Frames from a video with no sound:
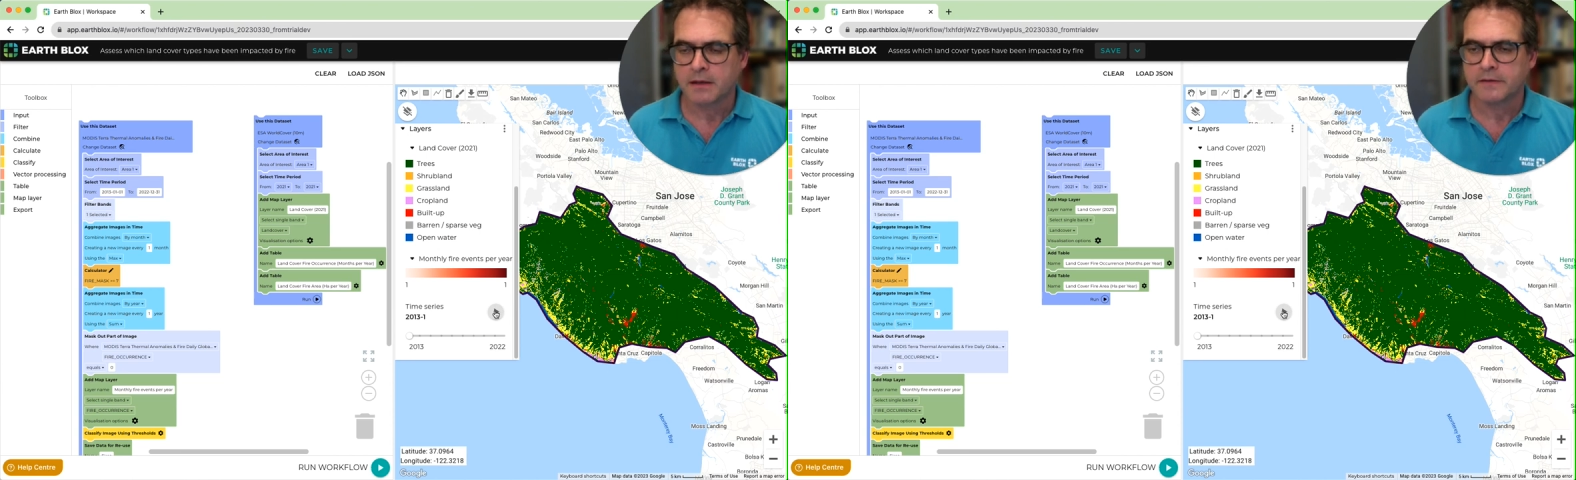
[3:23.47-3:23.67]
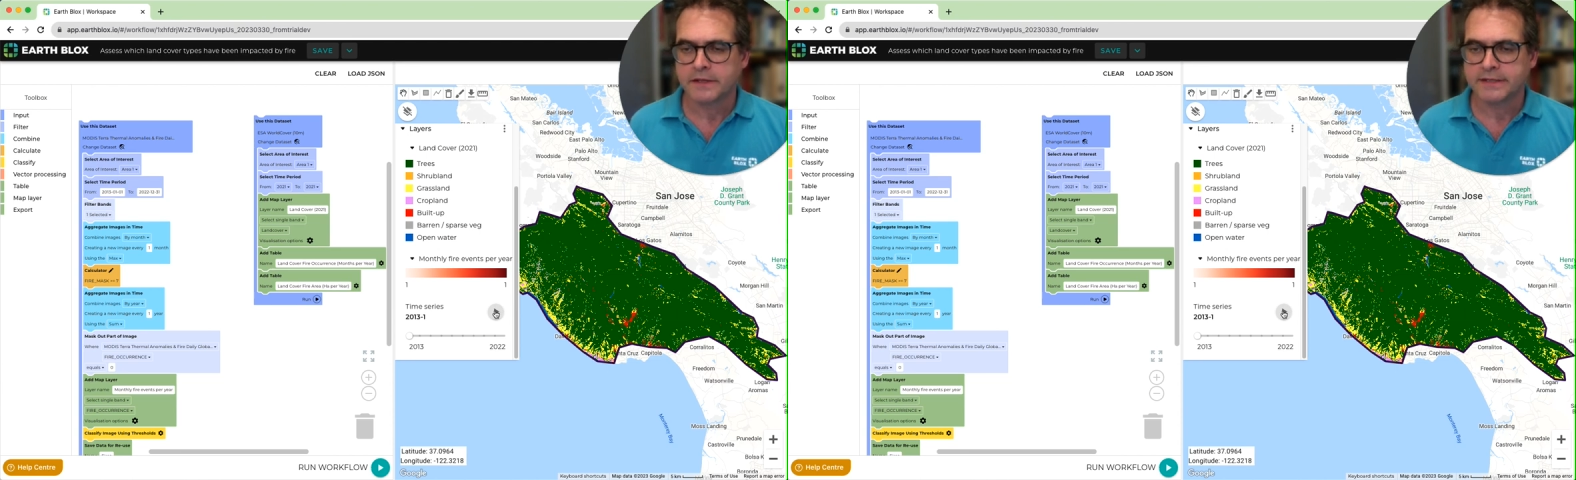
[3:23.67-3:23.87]

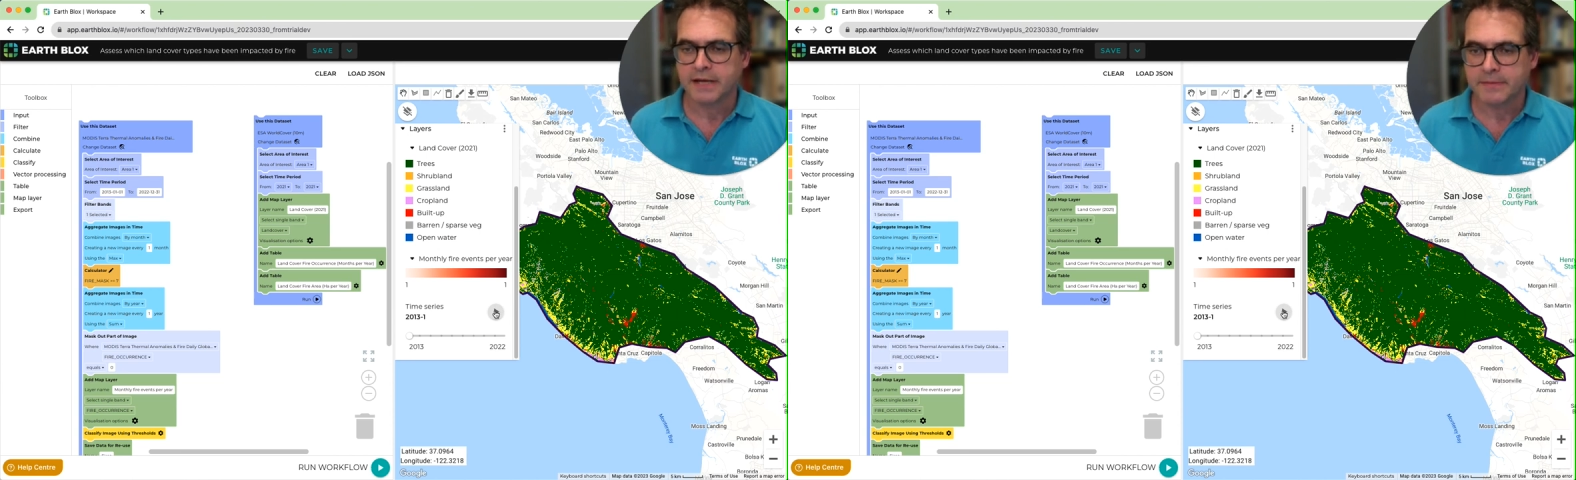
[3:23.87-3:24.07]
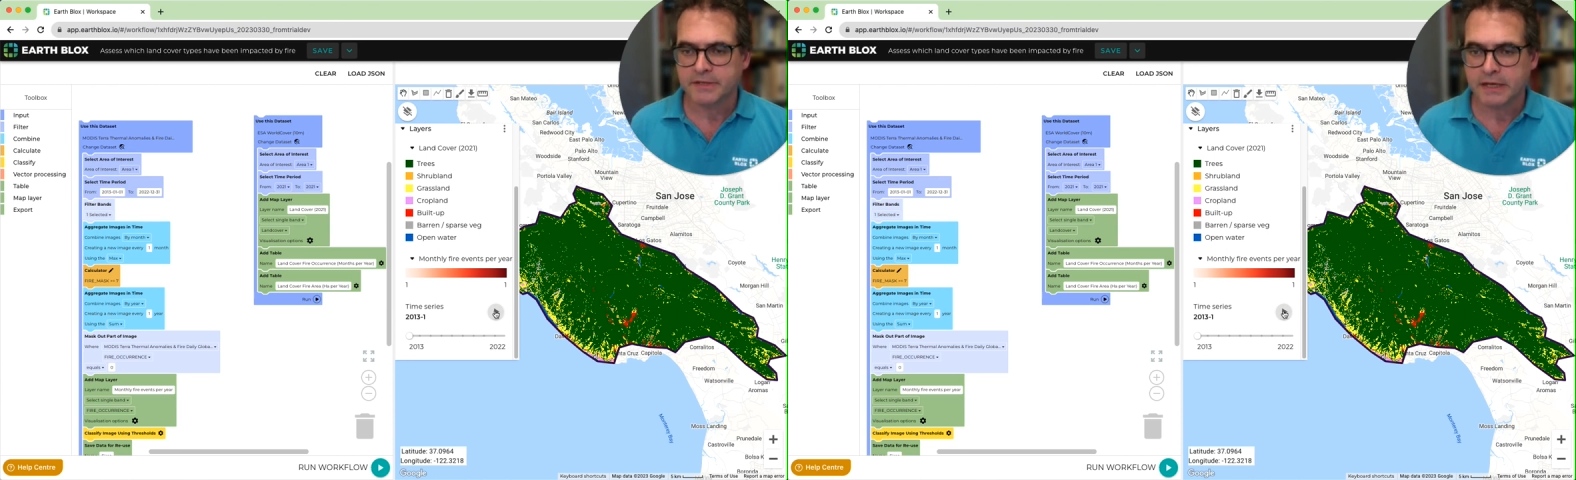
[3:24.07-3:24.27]

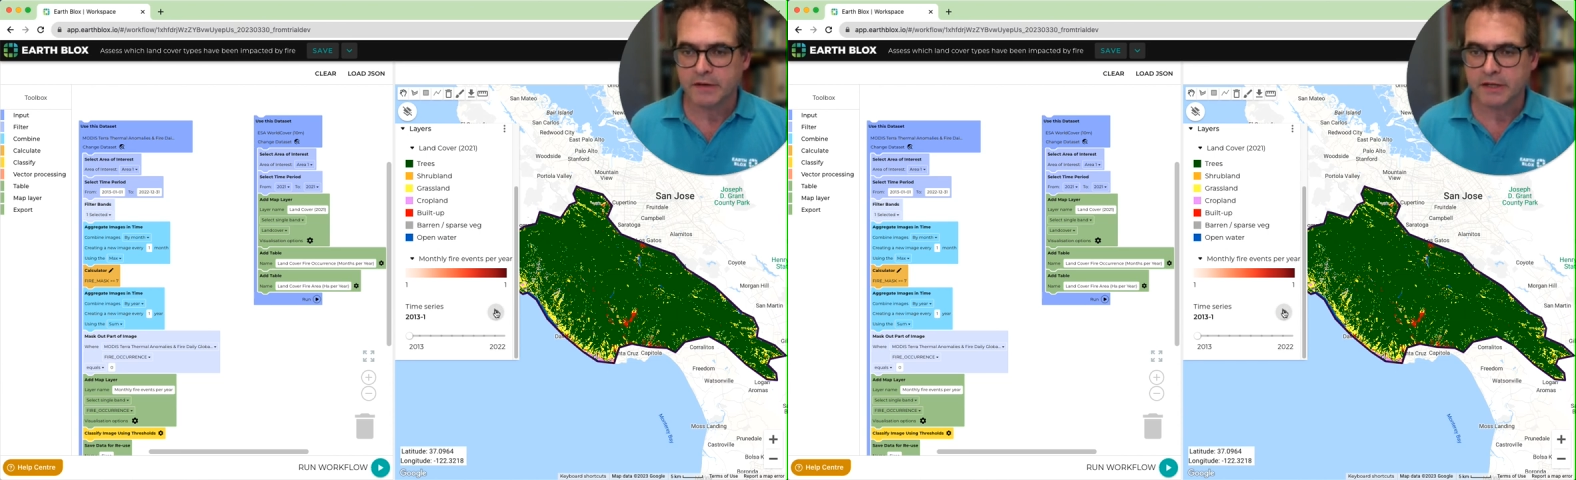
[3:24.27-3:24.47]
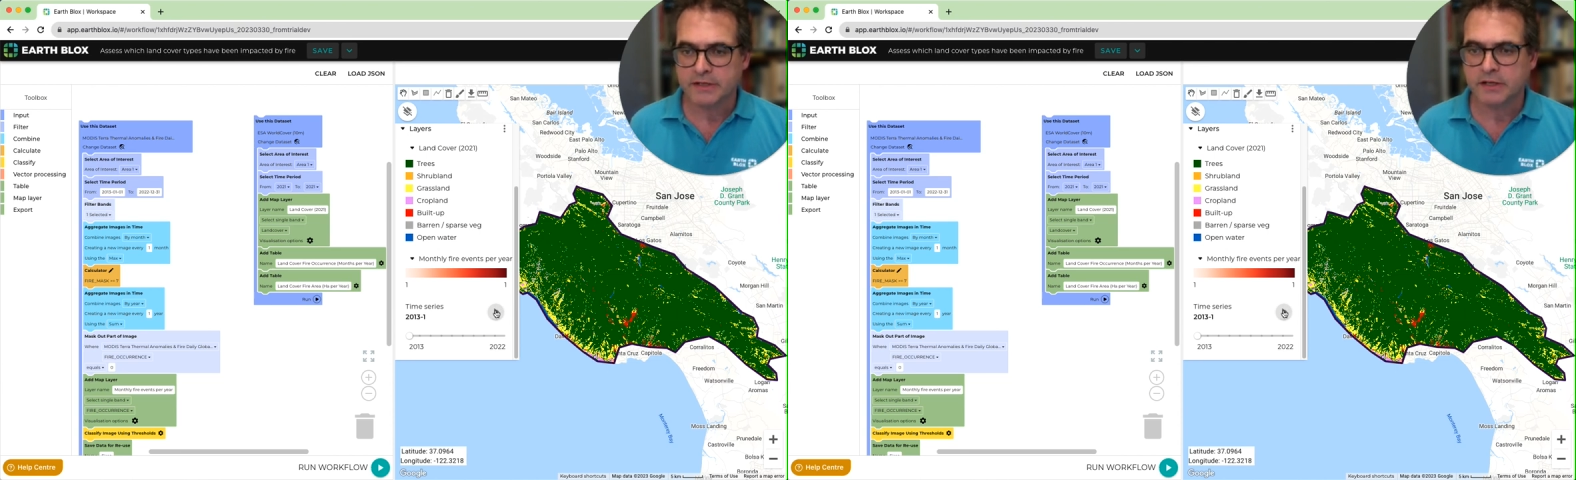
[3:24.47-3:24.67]
time
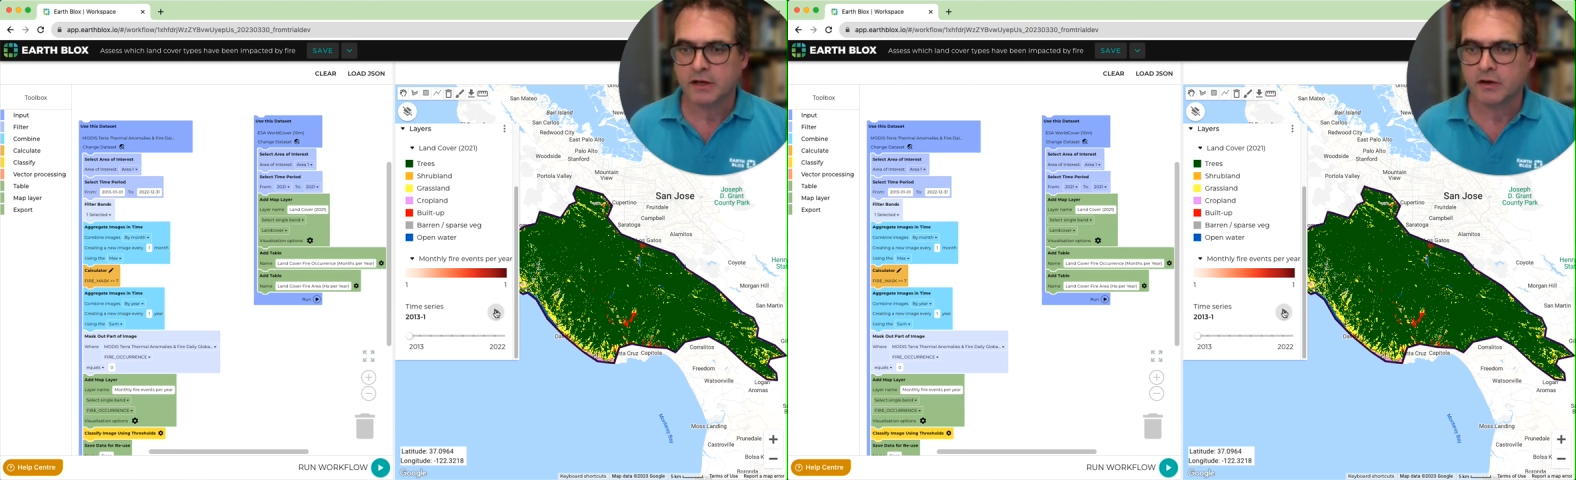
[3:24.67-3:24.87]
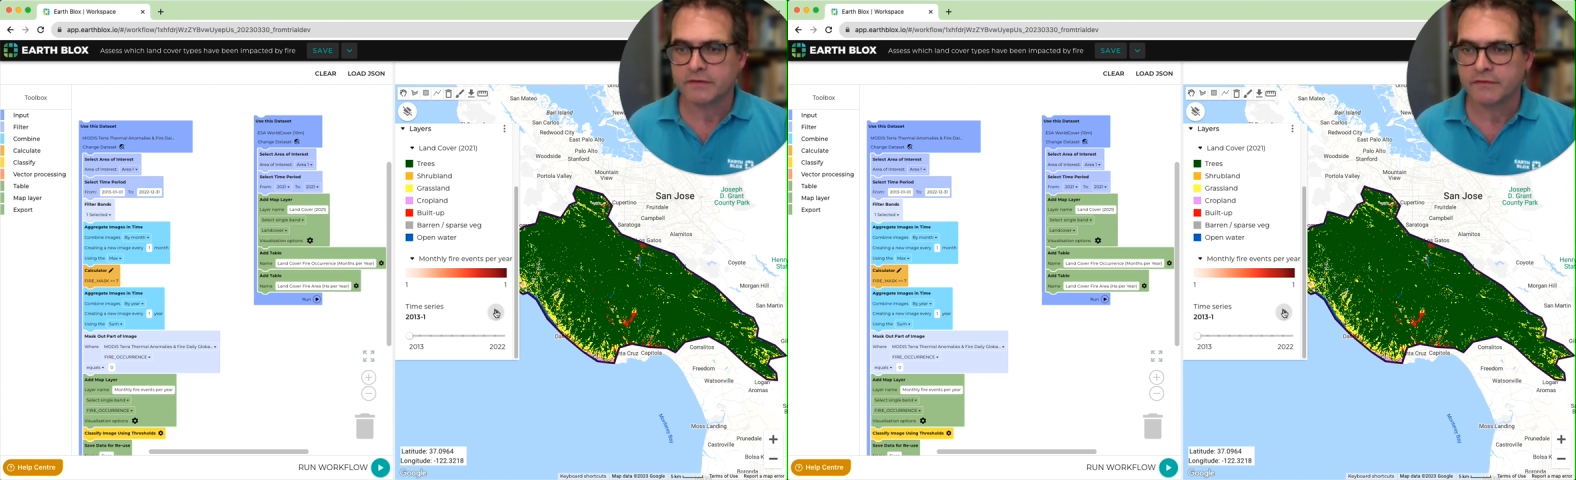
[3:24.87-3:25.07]
series
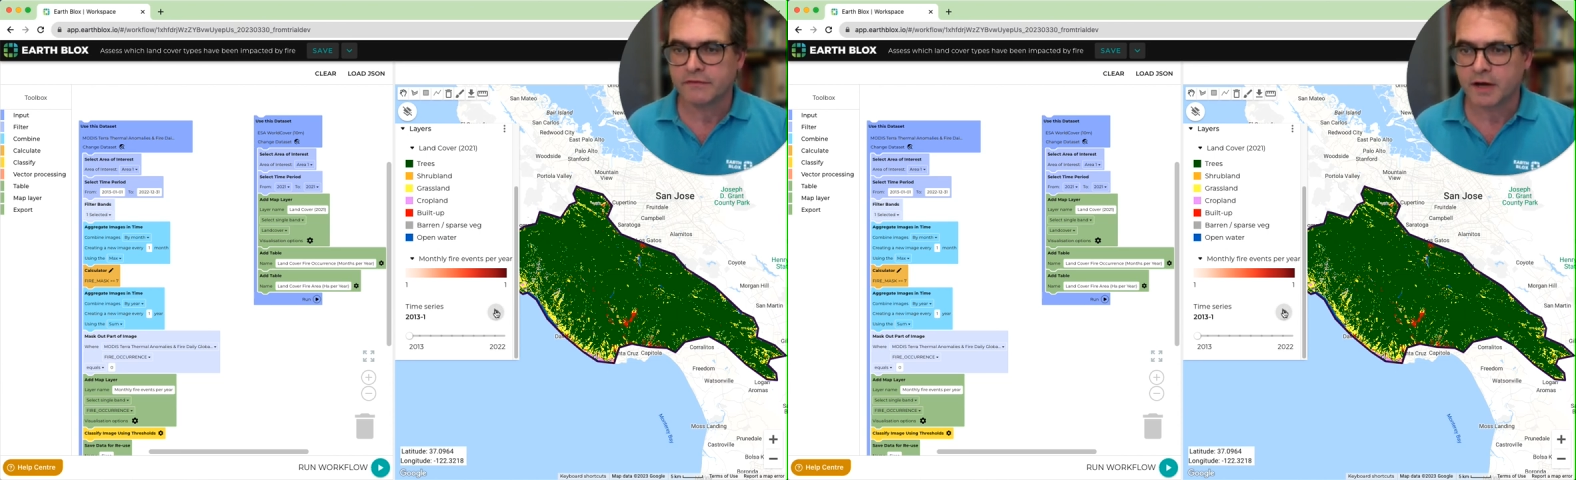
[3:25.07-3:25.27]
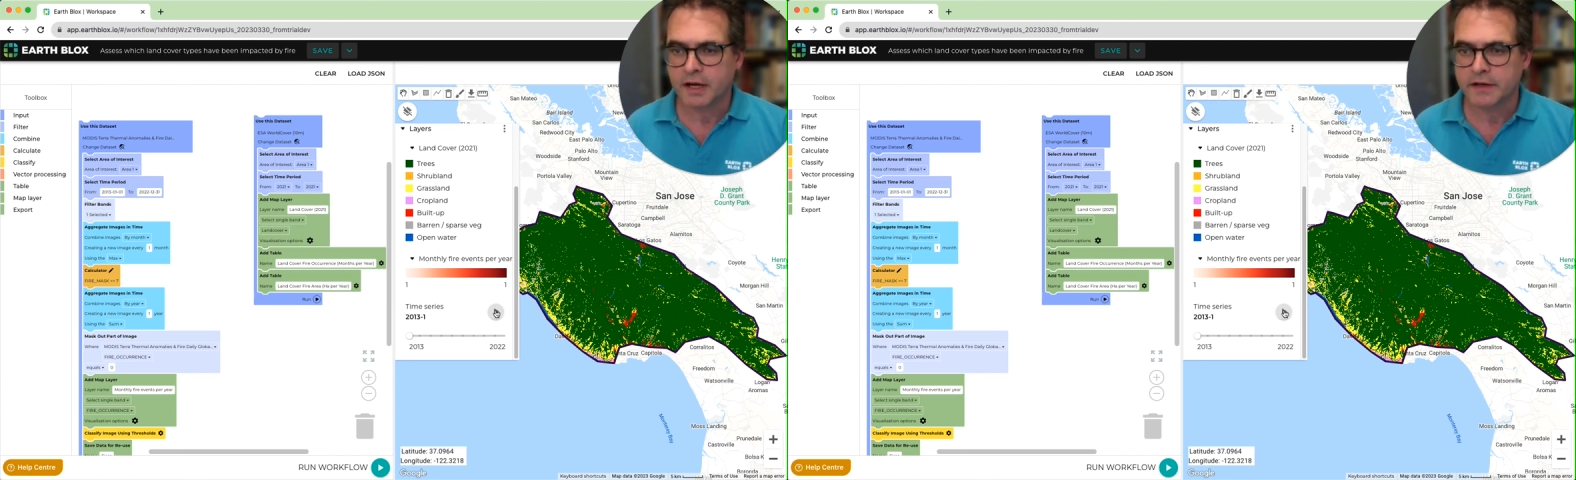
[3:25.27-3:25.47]
of the
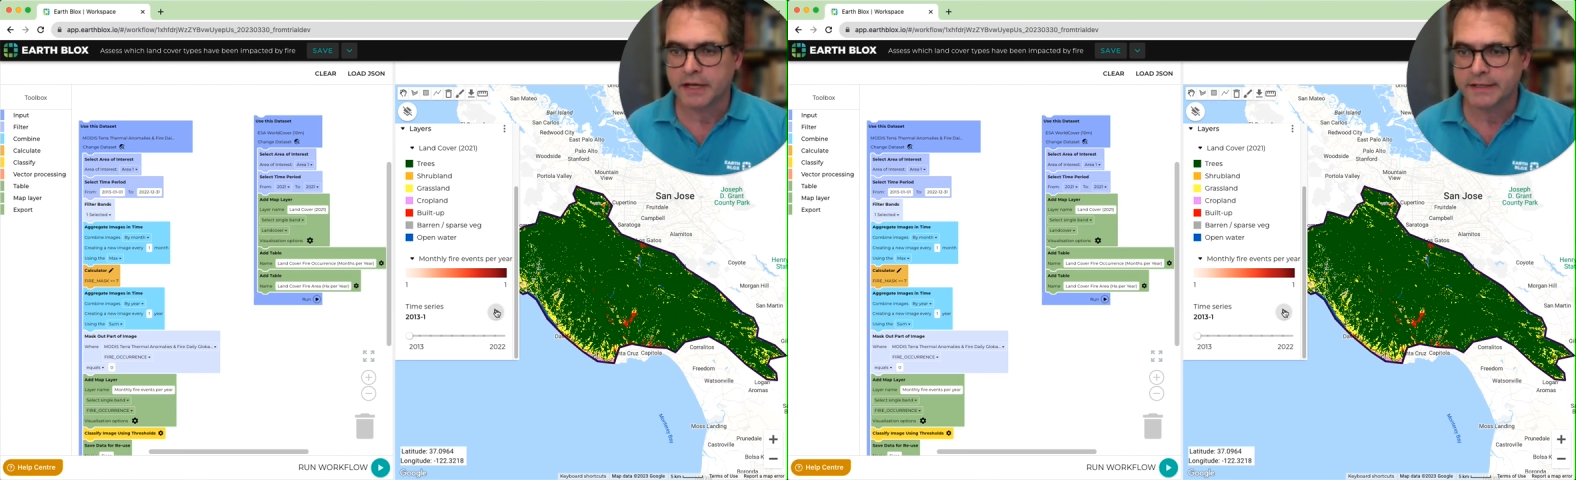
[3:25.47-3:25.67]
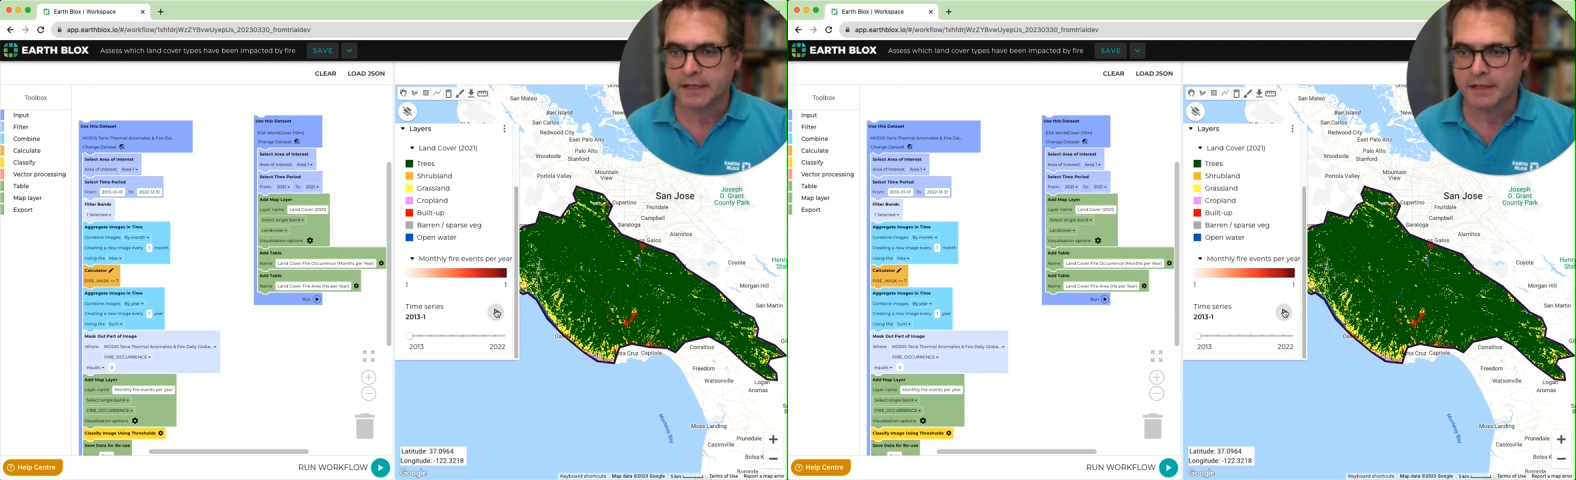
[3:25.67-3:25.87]
fire
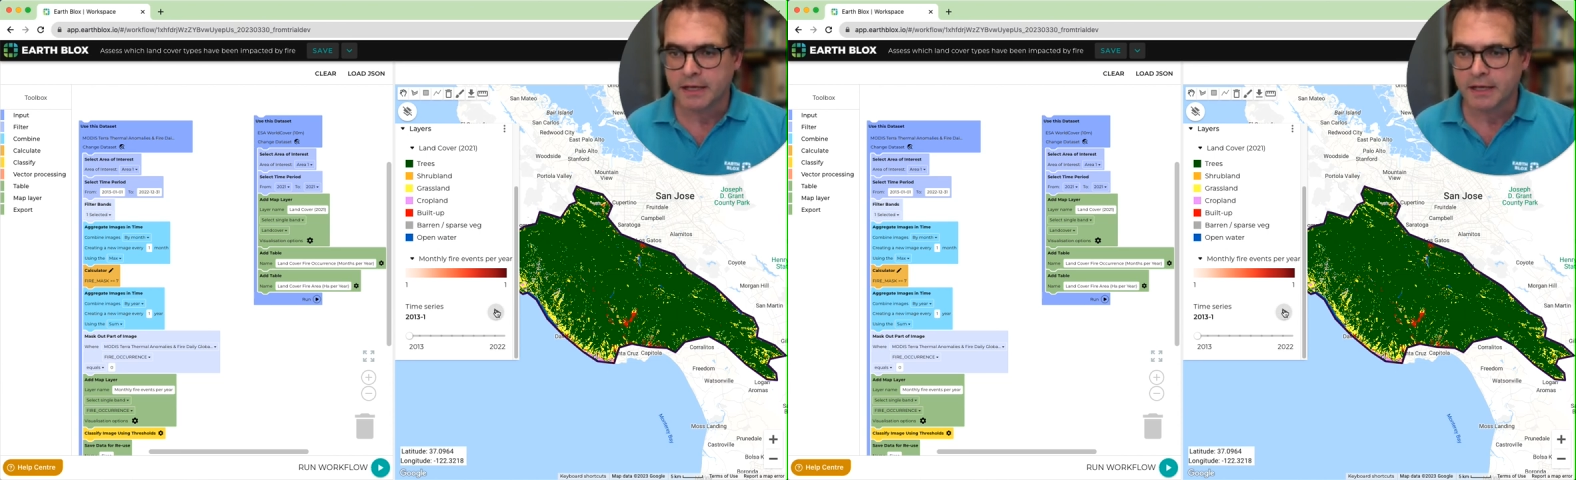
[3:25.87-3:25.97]
data.